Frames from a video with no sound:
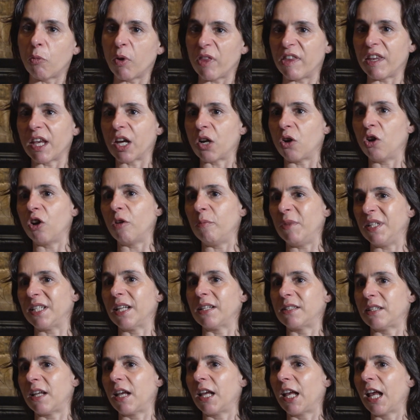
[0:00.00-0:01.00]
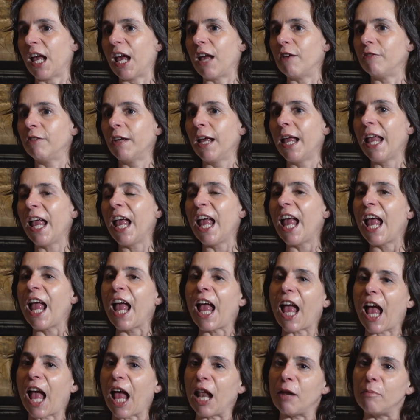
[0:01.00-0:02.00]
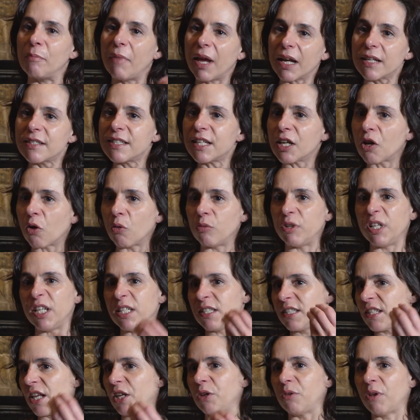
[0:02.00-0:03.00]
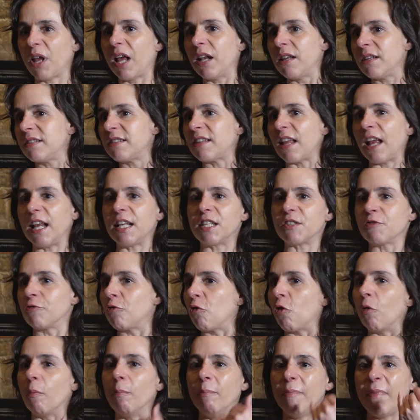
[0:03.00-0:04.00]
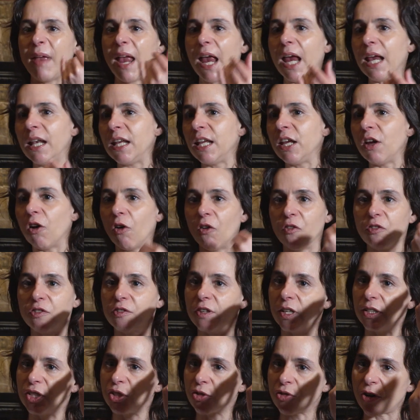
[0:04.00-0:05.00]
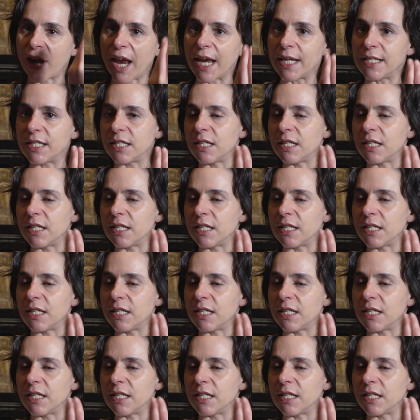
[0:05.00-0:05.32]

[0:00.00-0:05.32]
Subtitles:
with the economy that they have. And Mexico needs the United States for many of the trade